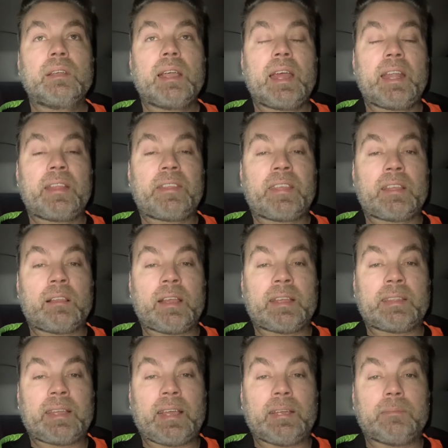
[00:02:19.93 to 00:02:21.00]
anything like
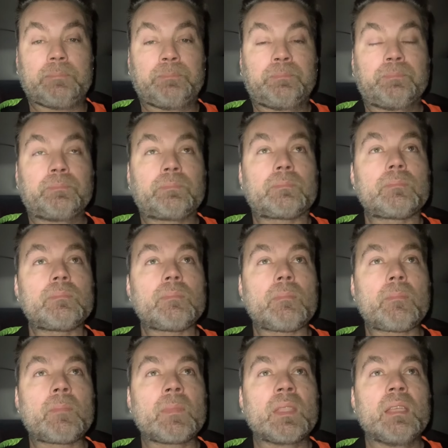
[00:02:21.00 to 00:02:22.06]
that.
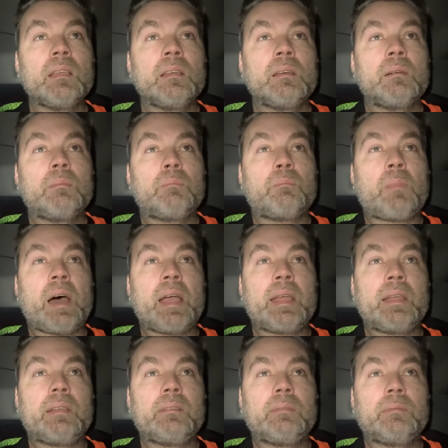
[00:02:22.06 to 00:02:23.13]
My